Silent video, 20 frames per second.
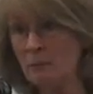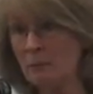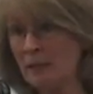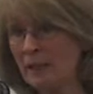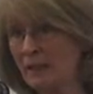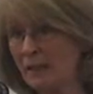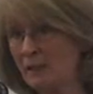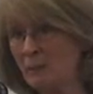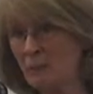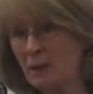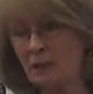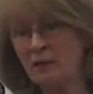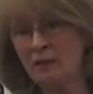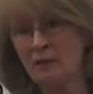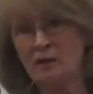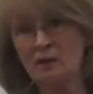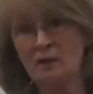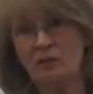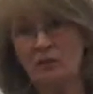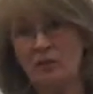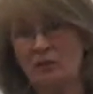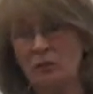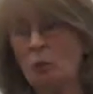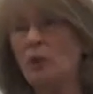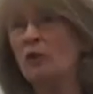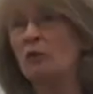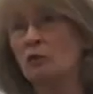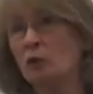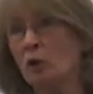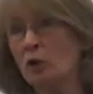began about
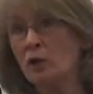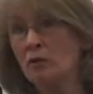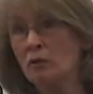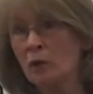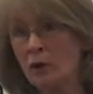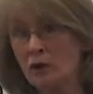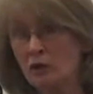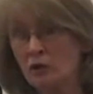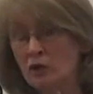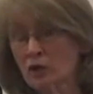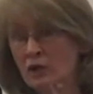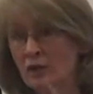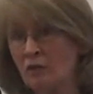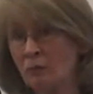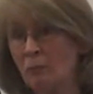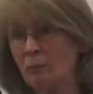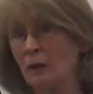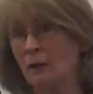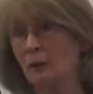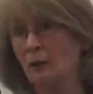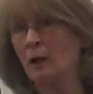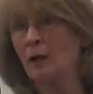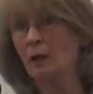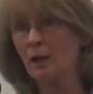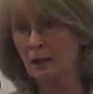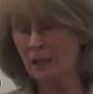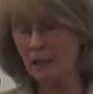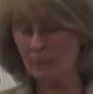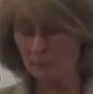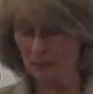it's not over 100 years,
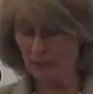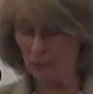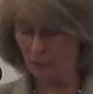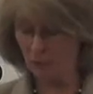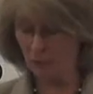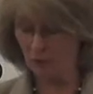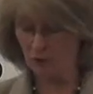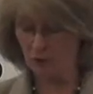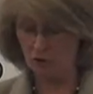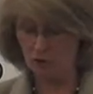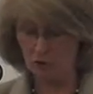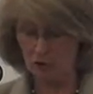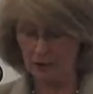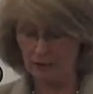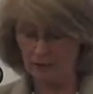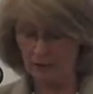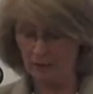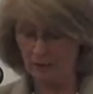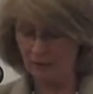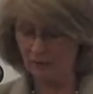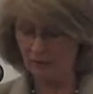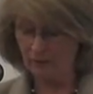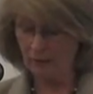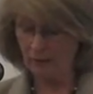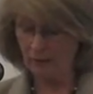about coming up for 100 years,